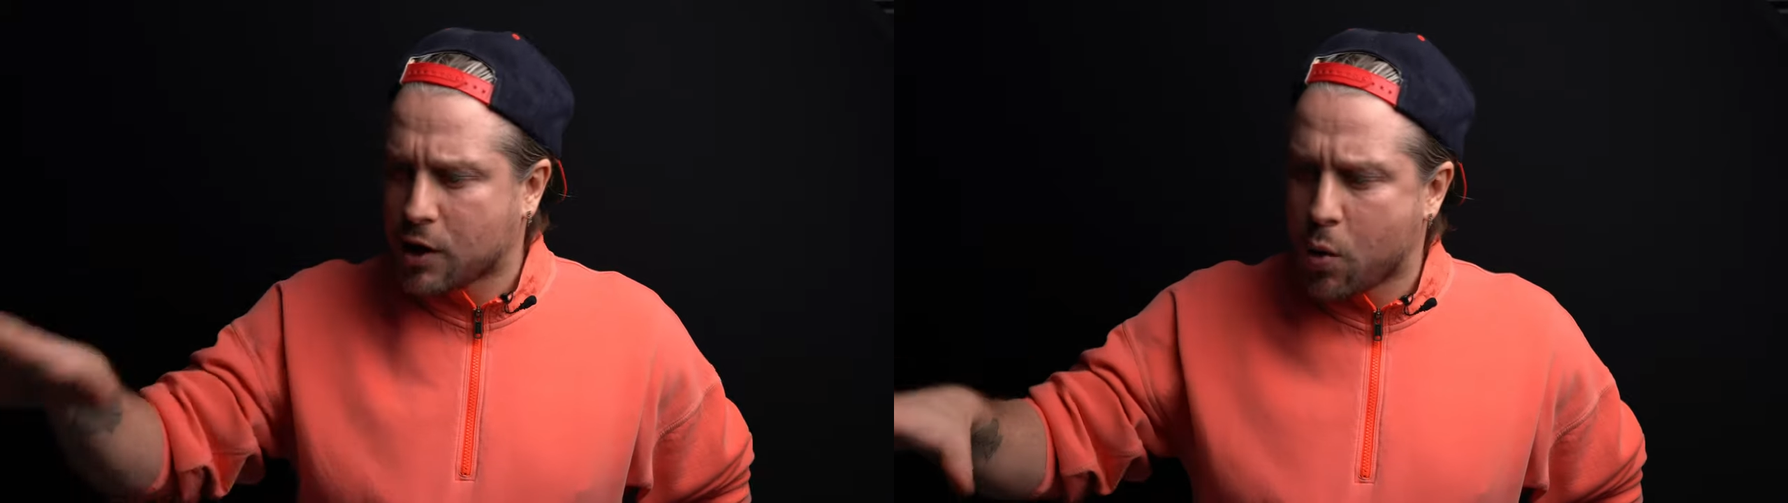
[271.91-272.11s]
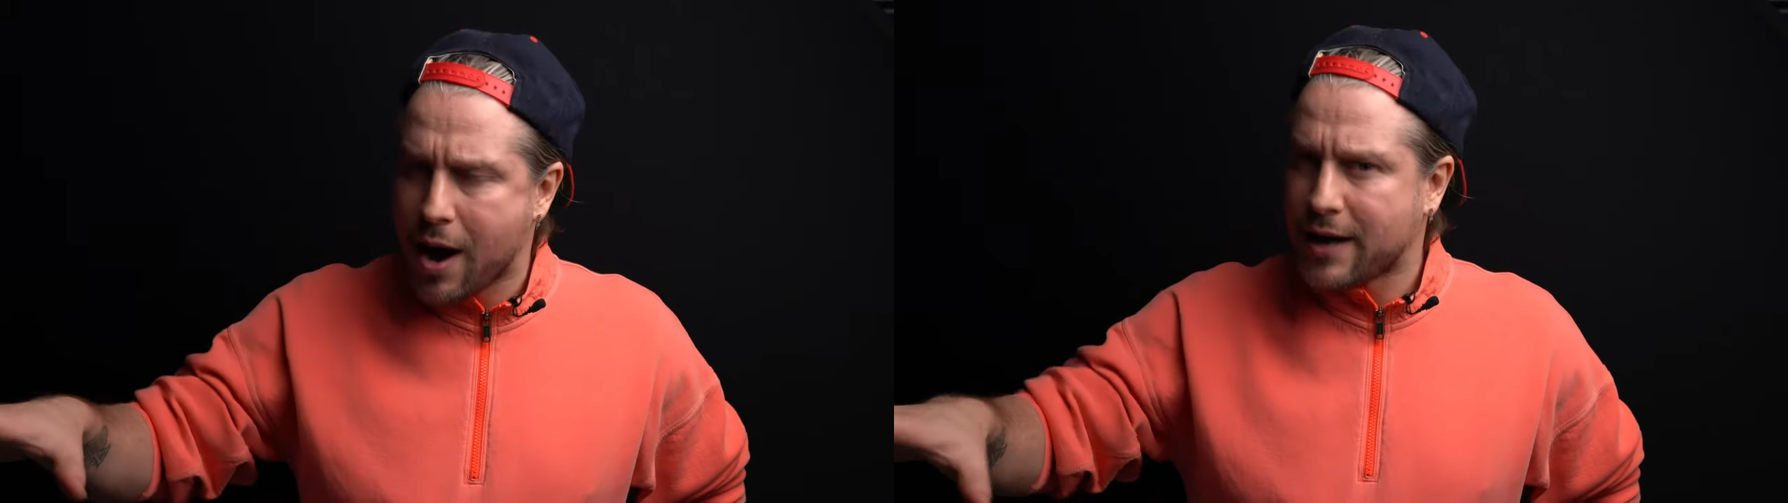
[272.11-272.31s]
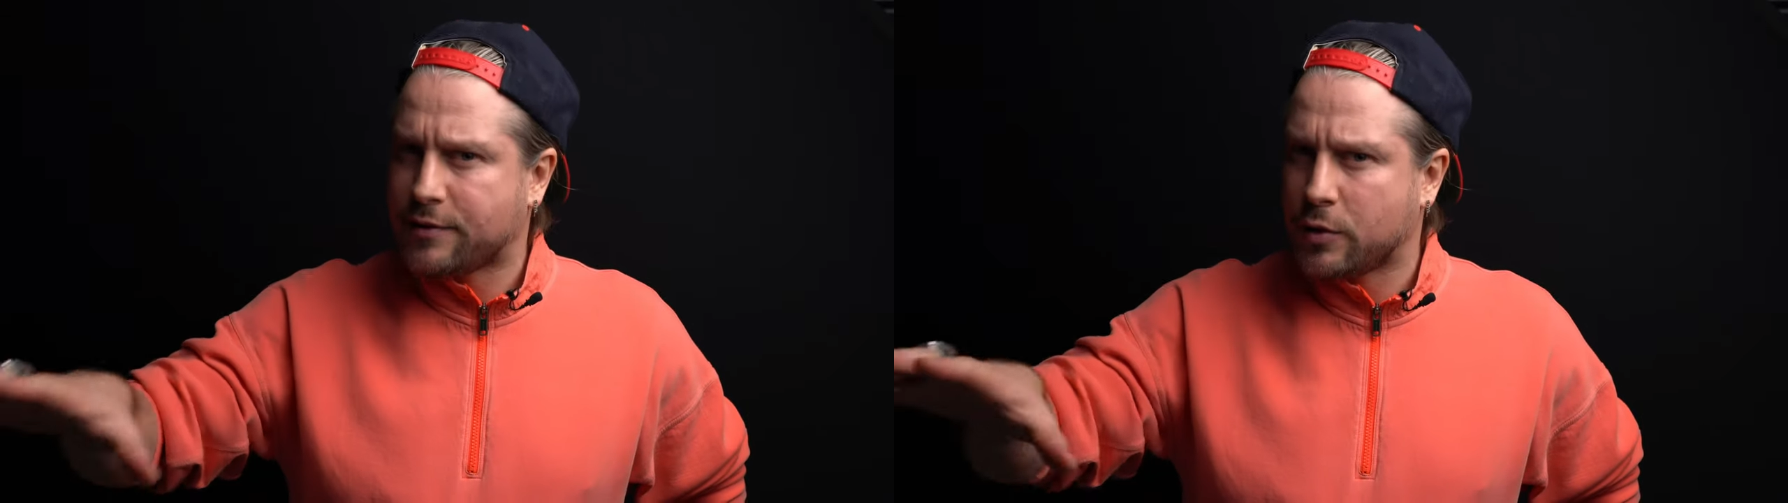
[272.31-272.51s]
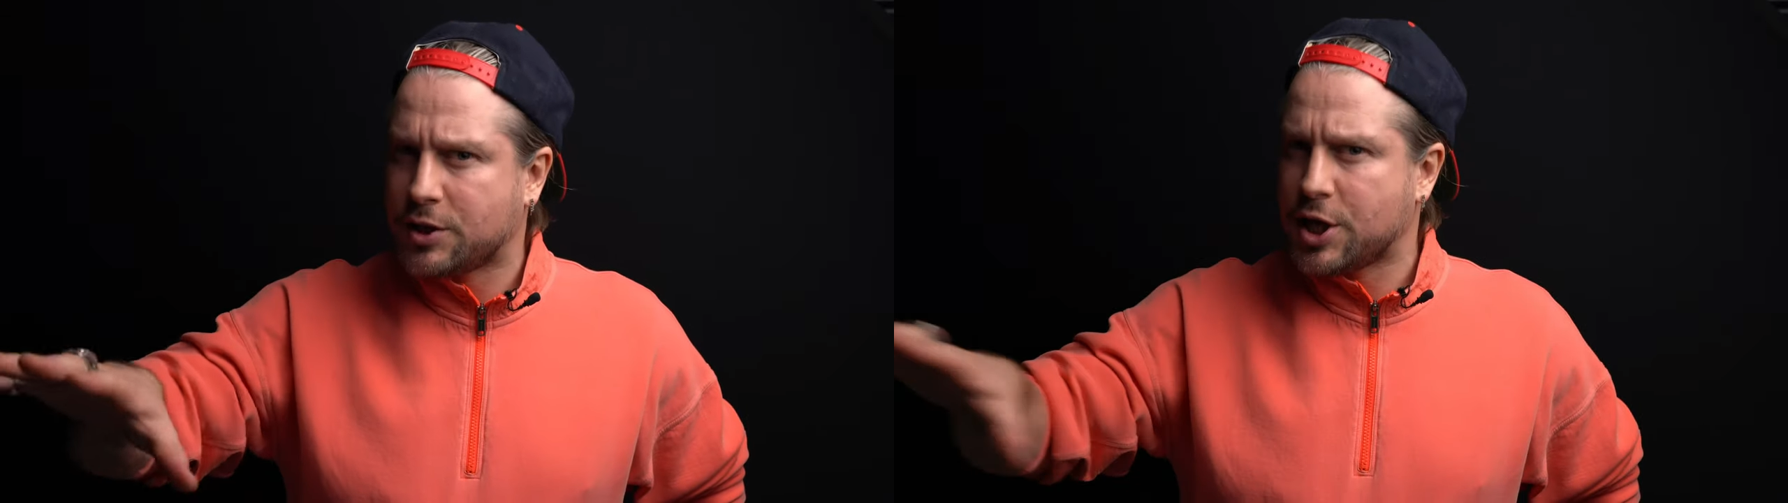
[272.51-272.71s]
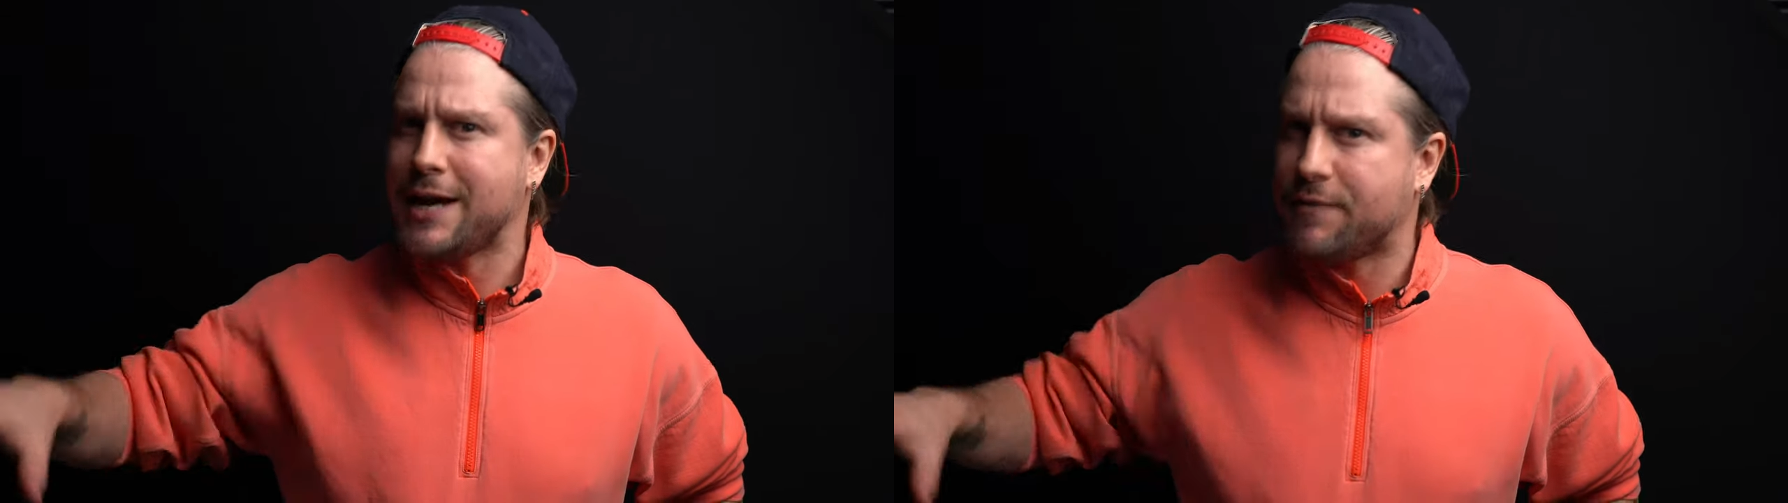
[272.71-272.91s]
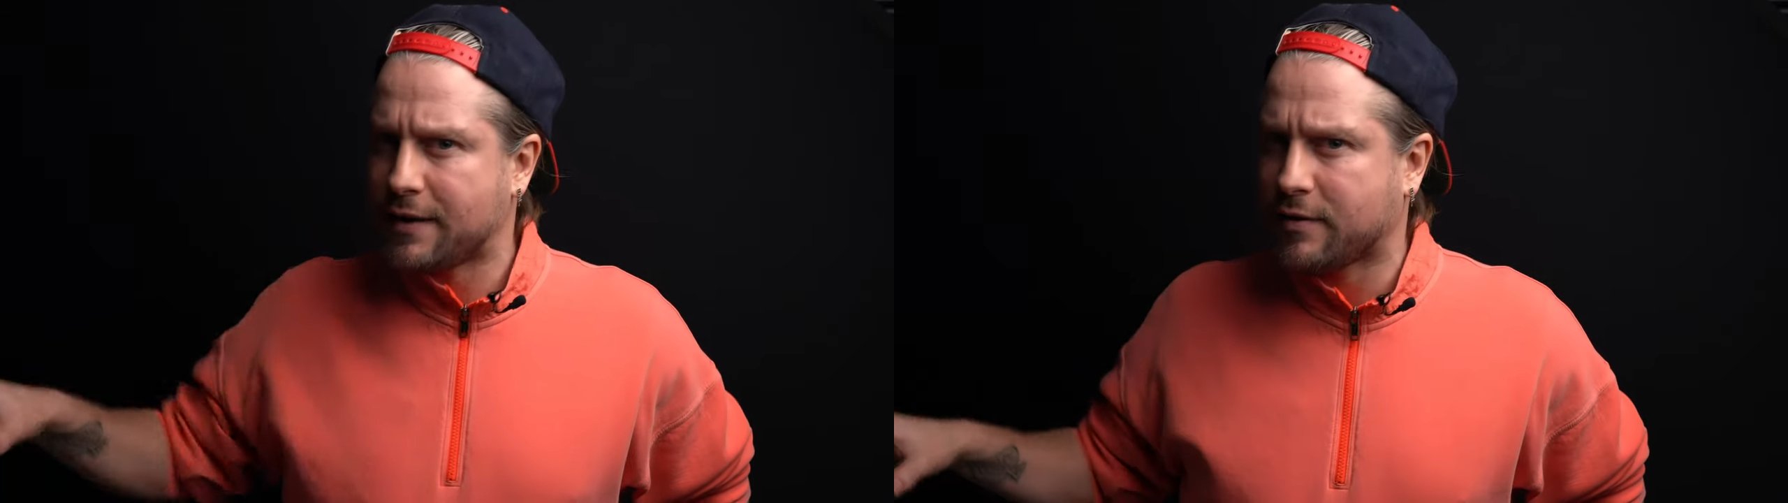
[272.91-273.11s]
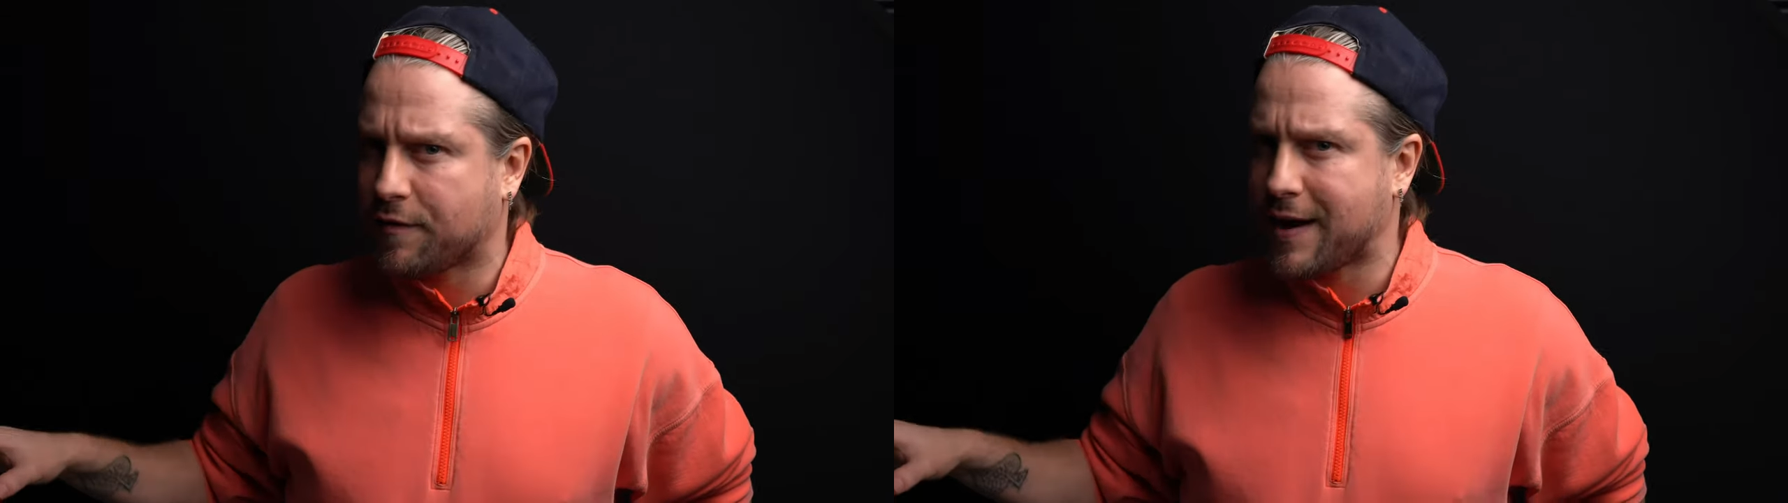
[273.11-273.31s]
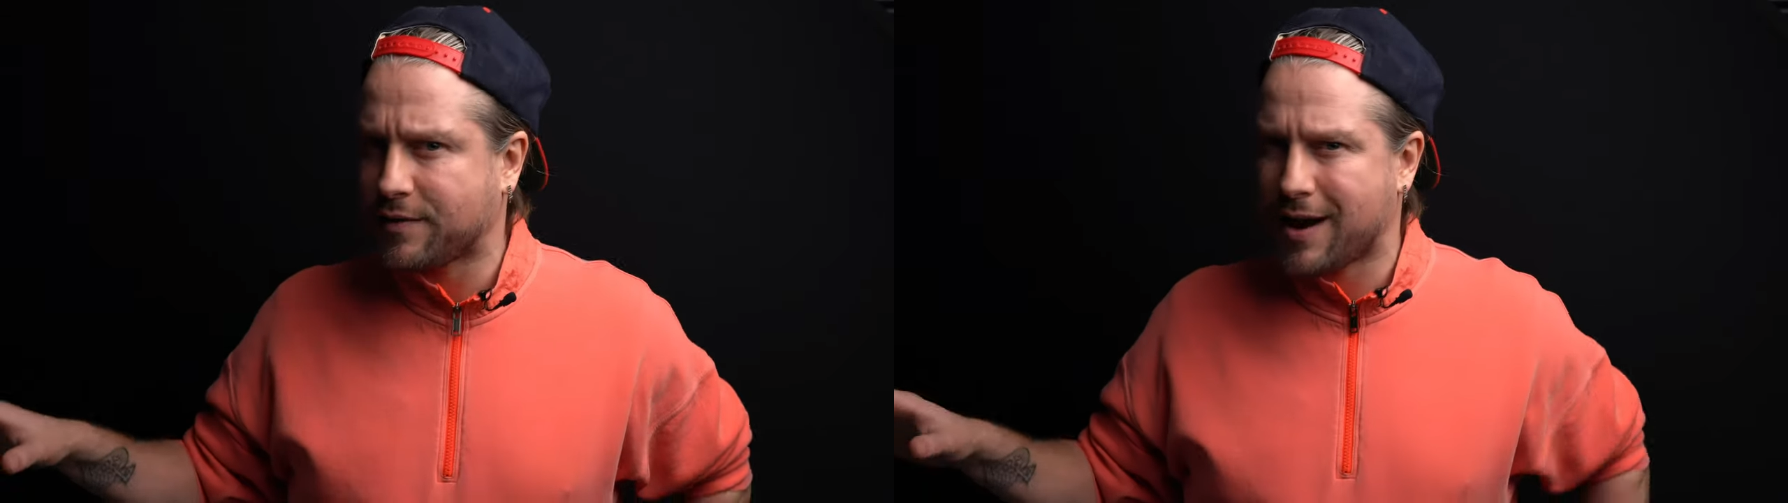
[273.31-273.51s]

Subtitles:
required to achieve these effects,